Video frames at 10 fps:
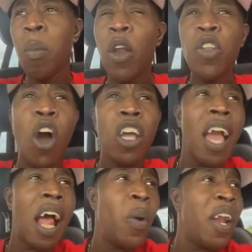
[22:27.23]
But no
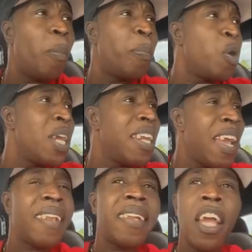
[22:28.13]
girl we not breed
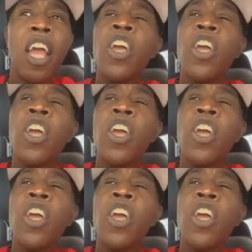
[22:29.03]
yet.